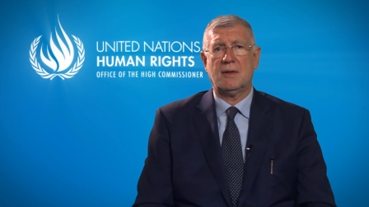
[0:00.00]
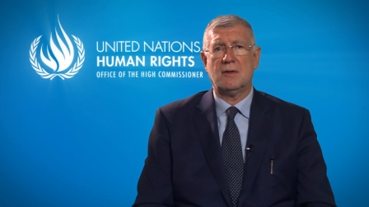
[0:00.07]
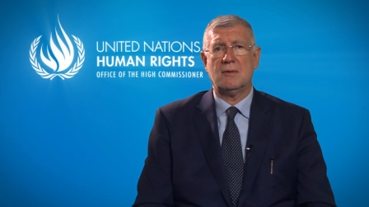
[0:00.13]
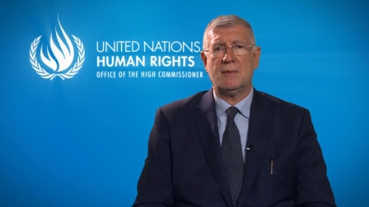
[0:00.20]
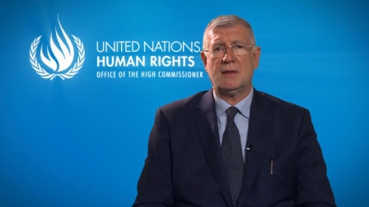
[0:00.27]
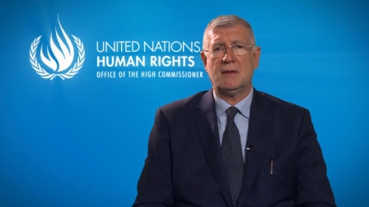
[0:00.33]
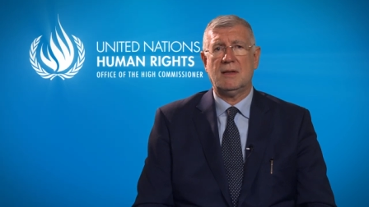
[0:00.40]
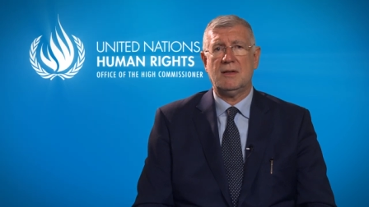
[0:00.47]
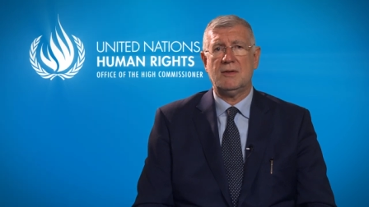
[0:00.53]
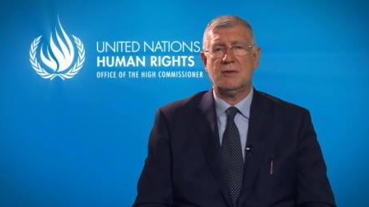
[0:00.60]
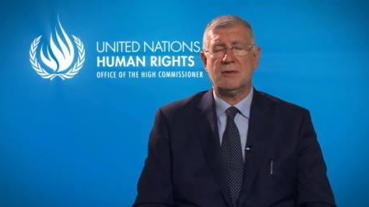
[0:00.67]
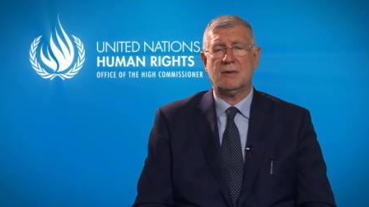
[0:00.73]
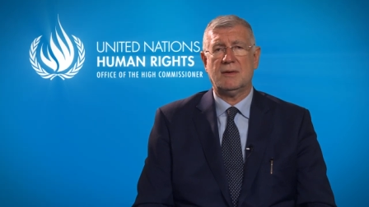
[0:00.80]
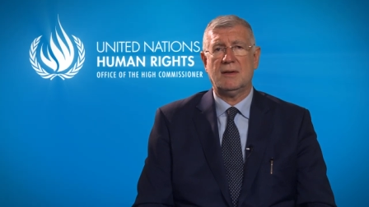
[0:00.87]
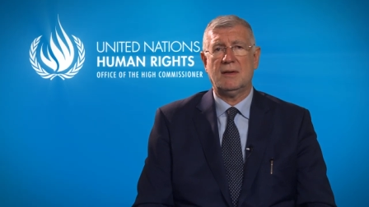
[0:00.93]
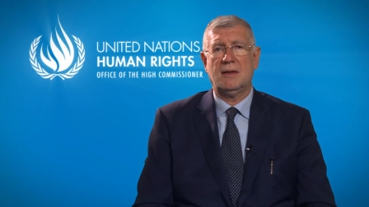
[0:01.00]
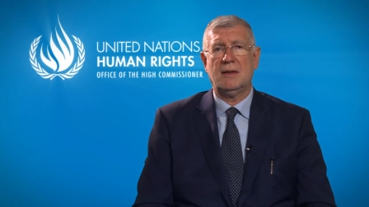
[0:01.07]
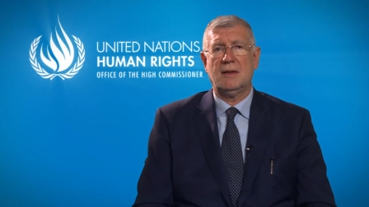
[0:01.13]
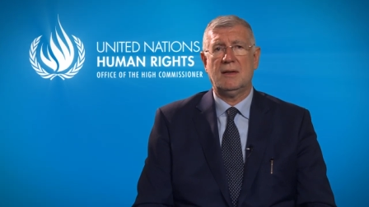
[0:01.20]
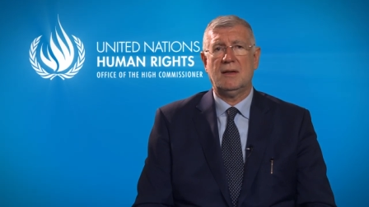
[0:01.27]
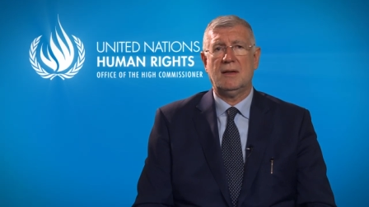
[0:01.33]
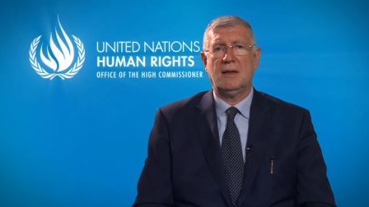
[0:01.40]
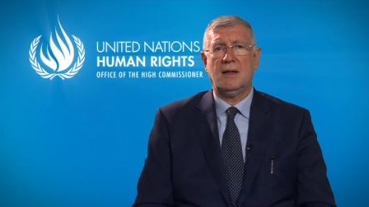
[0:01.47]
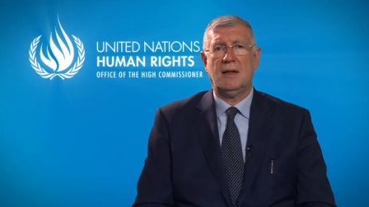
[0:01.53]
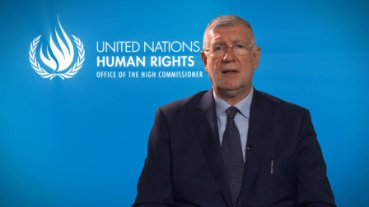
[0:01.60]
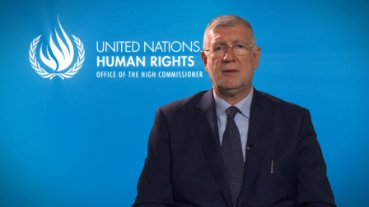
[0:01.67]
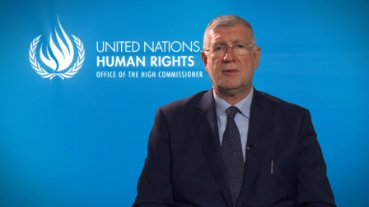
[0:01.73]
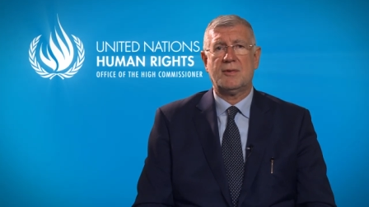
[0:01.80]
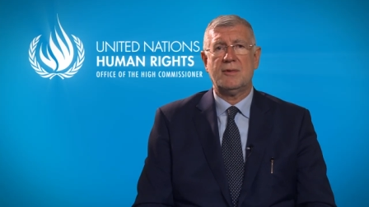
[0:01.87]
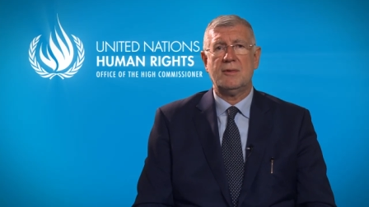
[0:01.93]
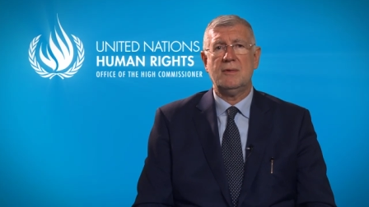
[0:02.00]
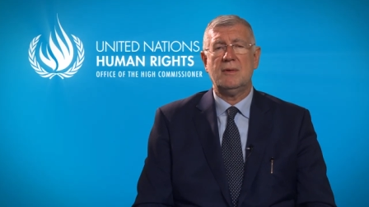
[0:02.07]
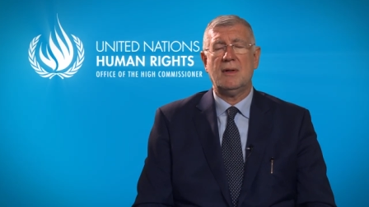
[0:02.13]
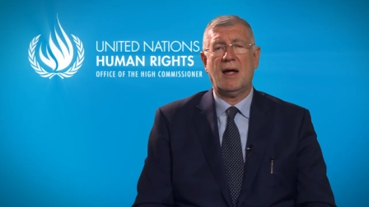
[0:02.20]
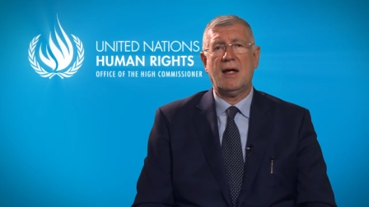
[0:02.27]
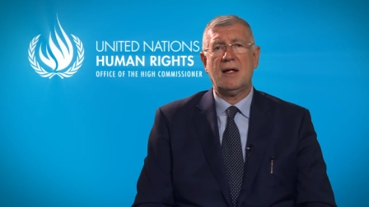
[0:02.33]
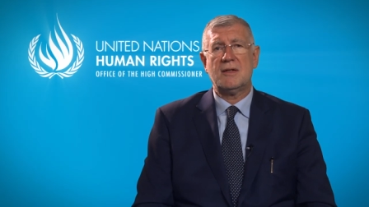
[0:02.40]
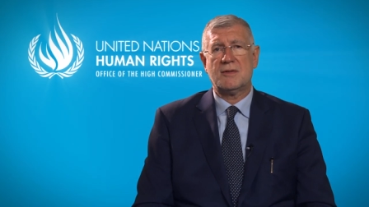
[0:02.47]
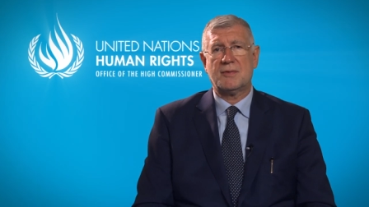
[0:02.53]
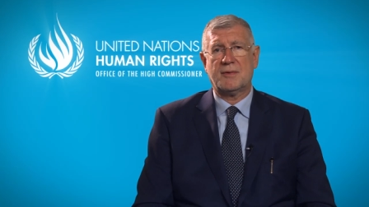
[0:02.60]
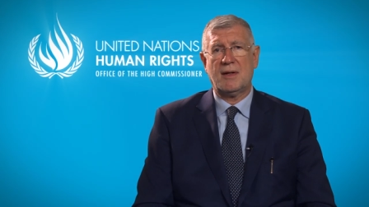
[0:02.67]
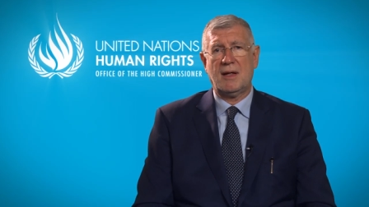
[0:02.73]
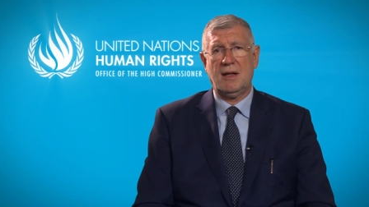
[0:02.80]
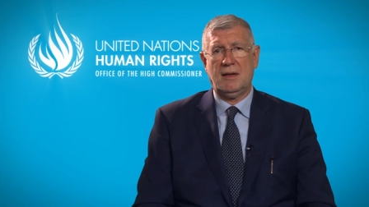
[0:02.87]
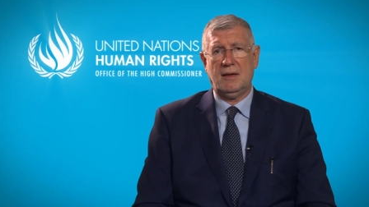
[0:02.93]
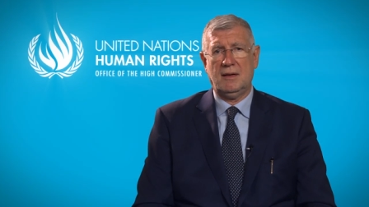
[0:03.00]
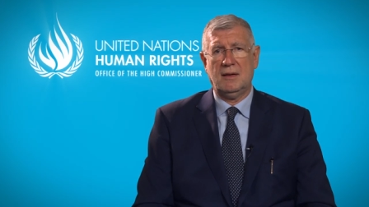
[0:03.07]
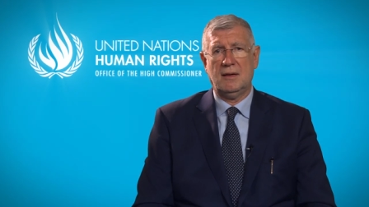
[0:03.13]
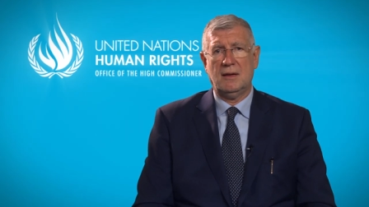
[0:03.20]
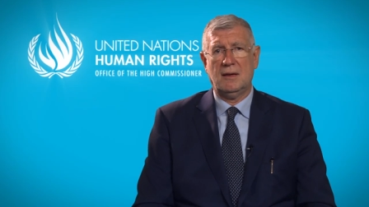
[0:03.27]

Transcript: recommendations, a true X-ray